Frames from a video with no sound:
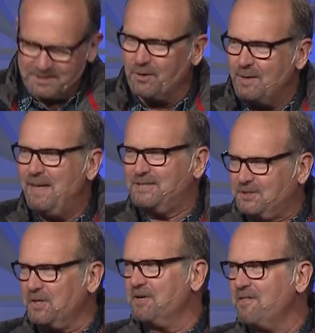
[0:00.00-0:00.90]
so I want to make
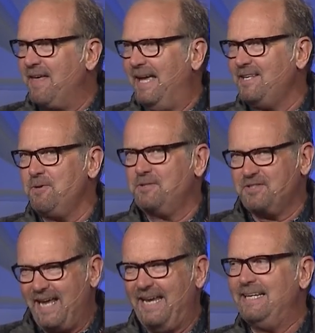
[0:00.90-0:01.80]
sure that you
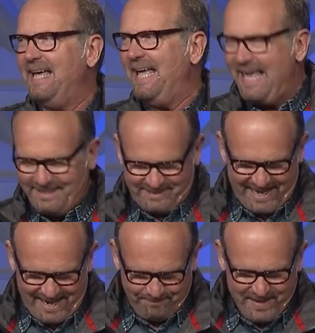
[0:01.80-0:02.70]
say it ahead of
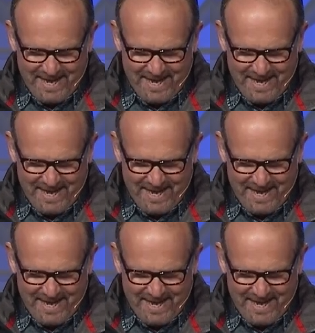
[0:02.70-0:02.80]
time.